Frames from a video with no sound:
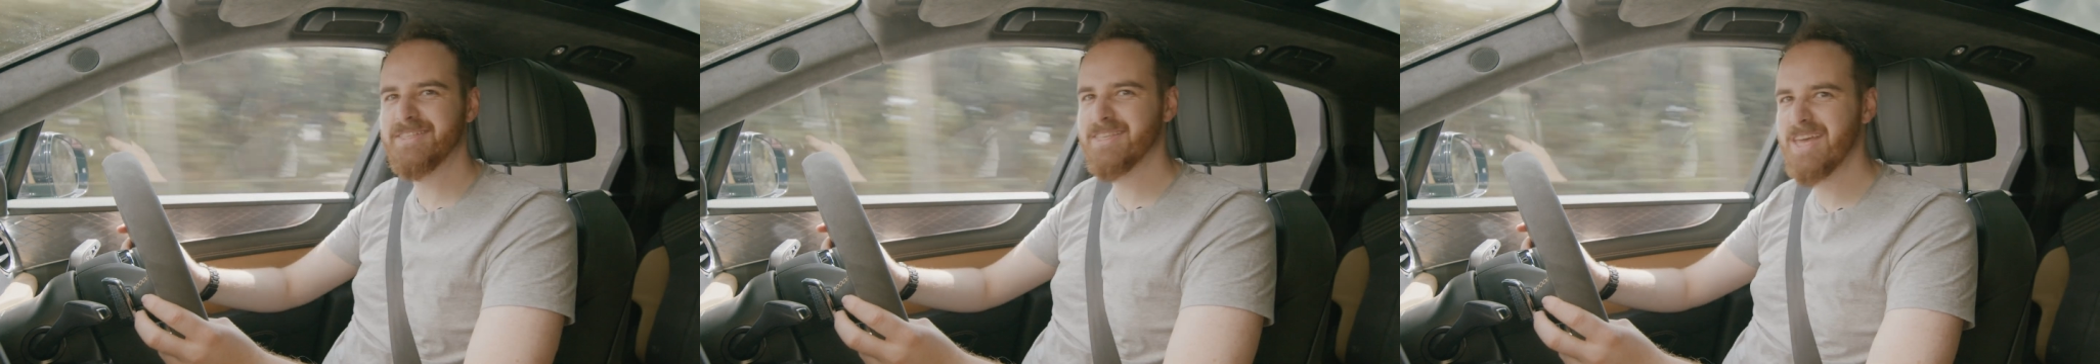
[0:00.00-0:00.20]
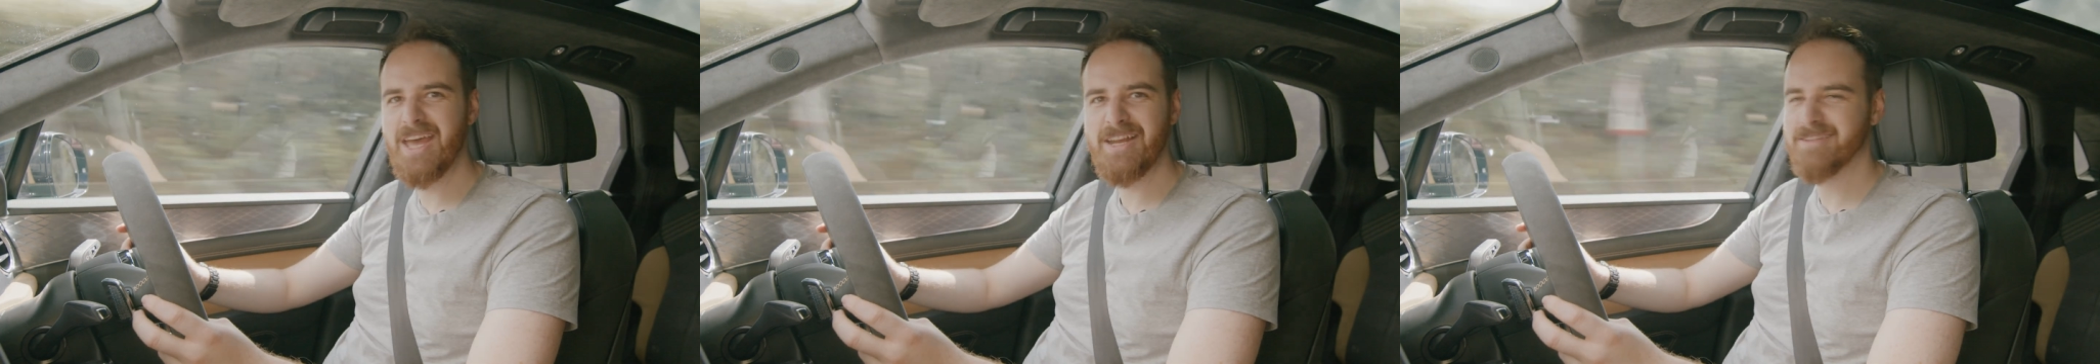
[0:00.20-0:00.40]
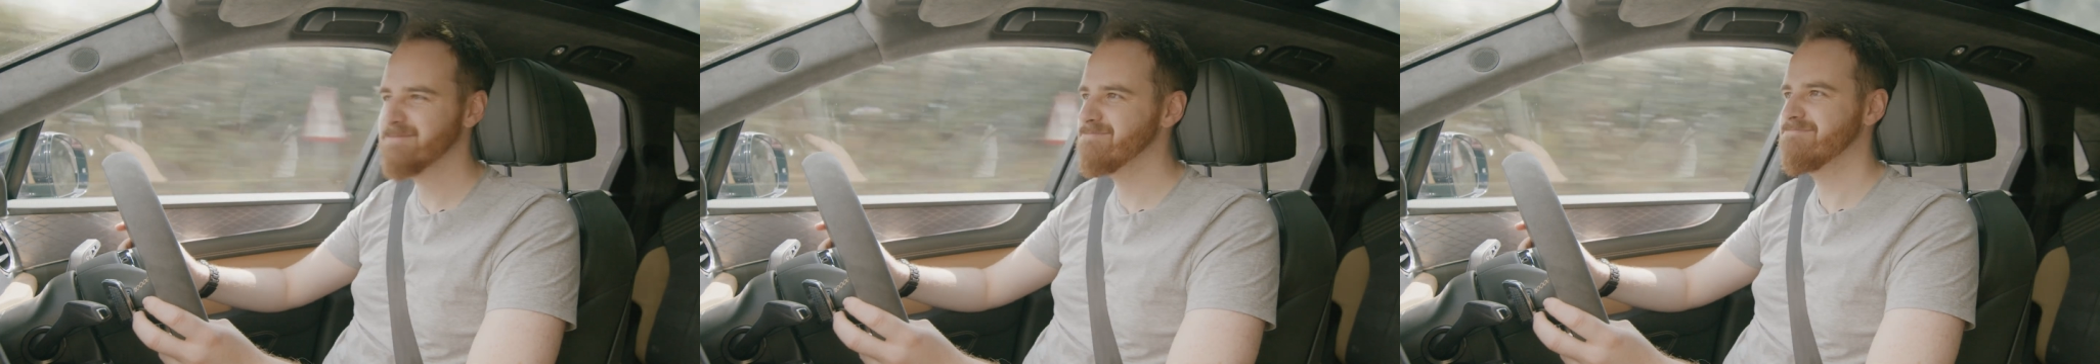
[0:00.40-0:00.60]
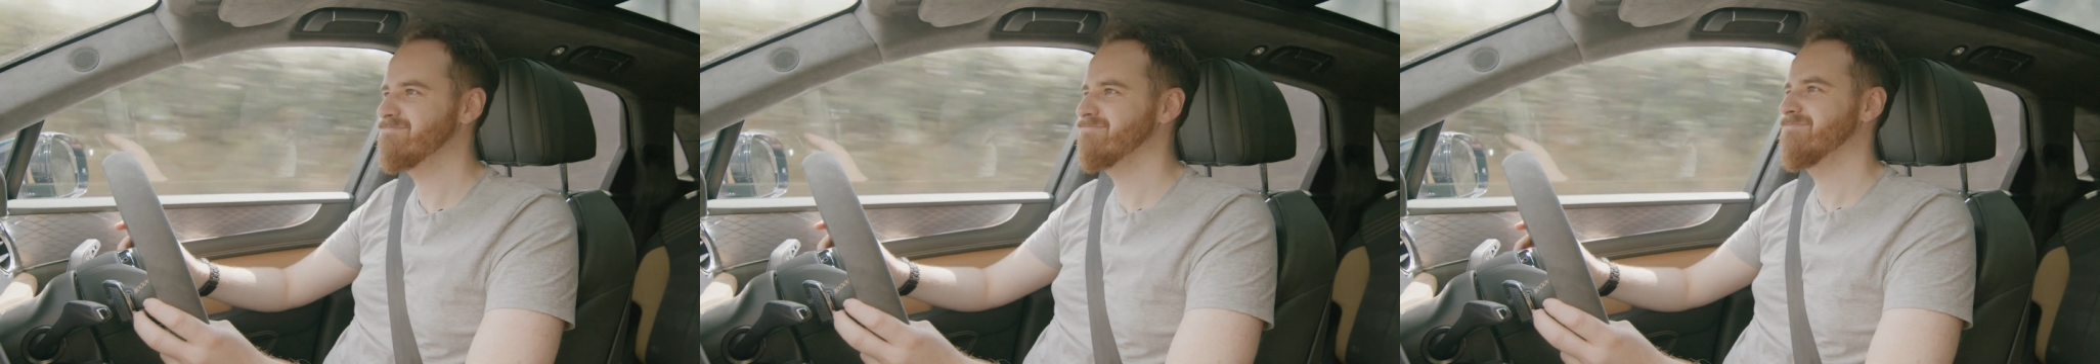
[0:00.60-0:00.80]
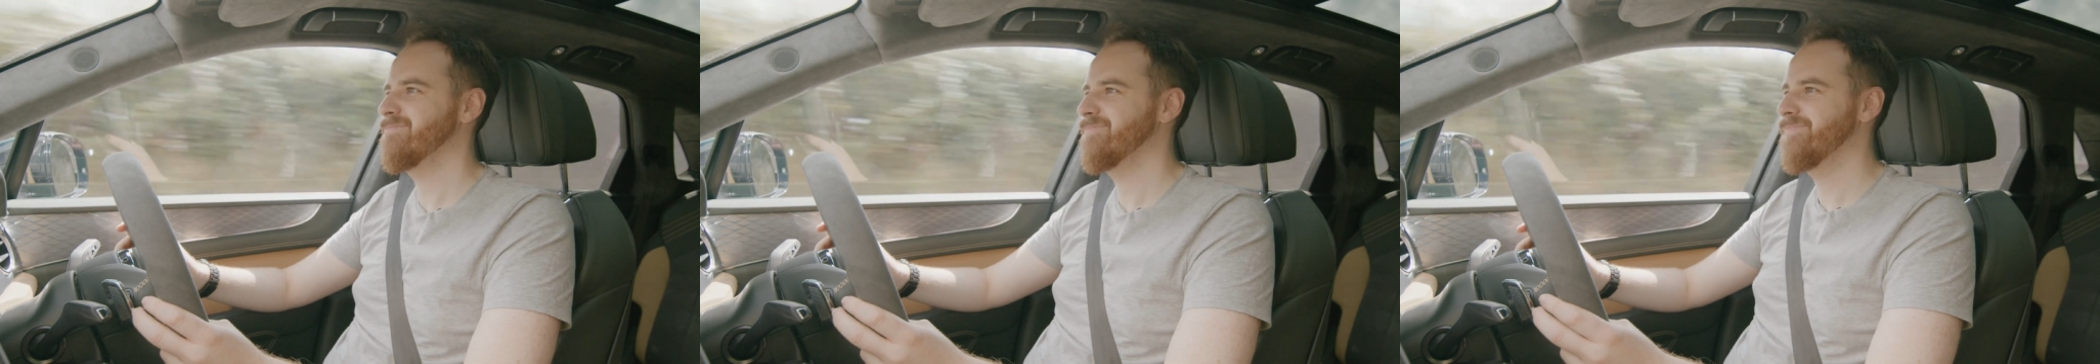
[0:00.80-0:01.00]
the end.
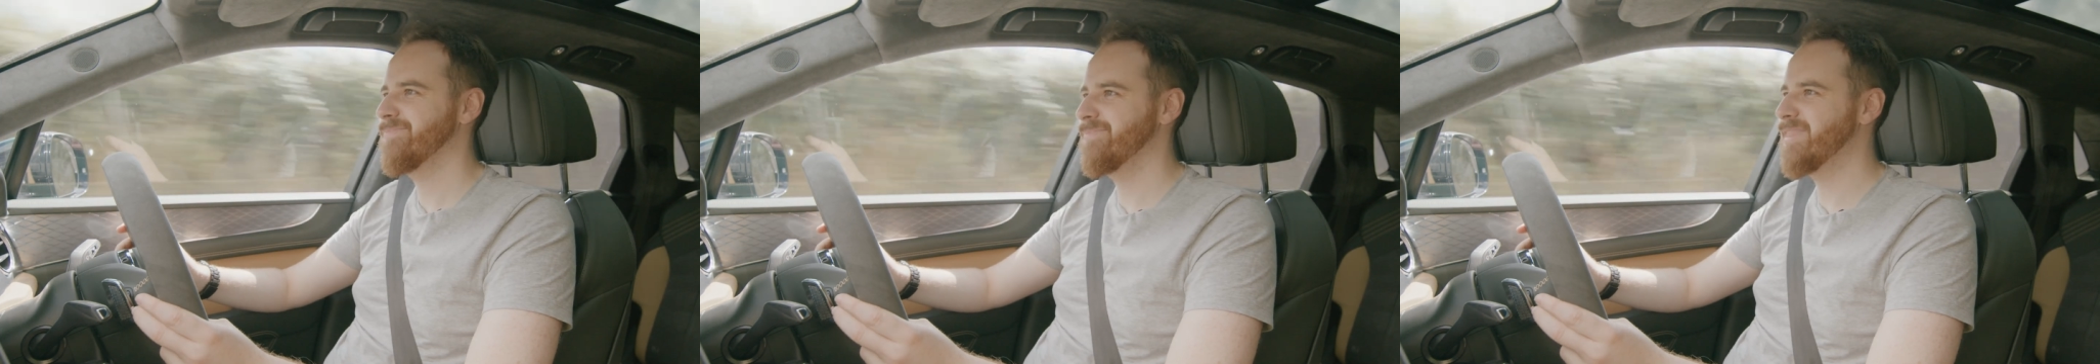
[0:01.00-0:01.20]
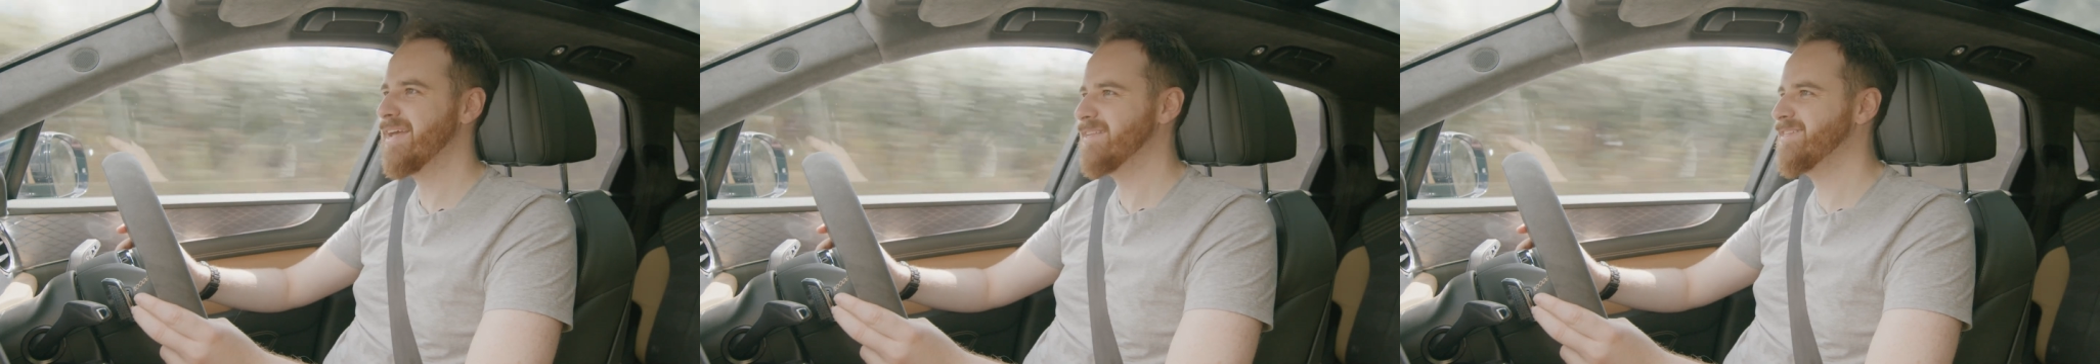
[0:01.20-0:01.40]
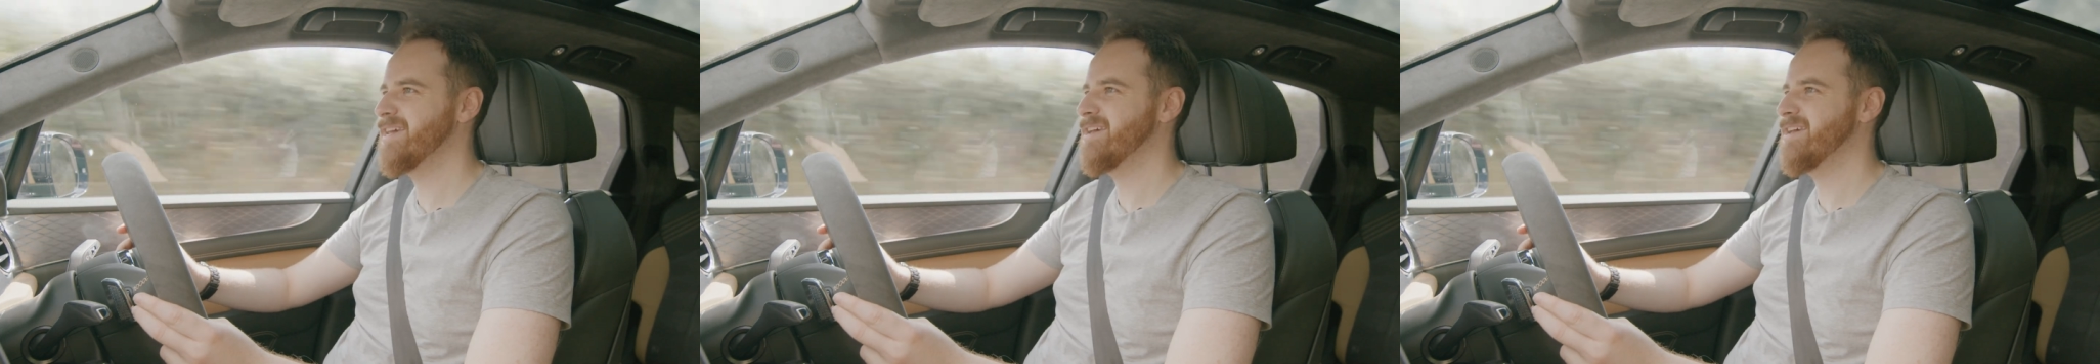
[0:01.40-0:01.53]
That's